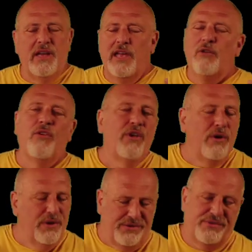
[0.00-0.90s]
and
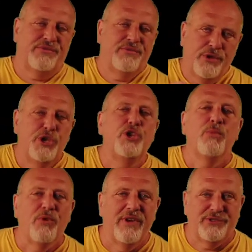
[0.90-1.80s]
although it's
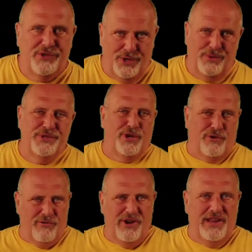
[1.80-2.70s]
humorous to a
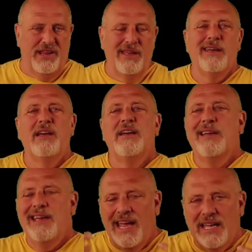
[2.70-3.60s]
degree,
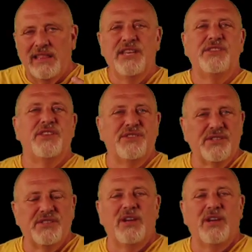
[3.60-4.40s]
at least this is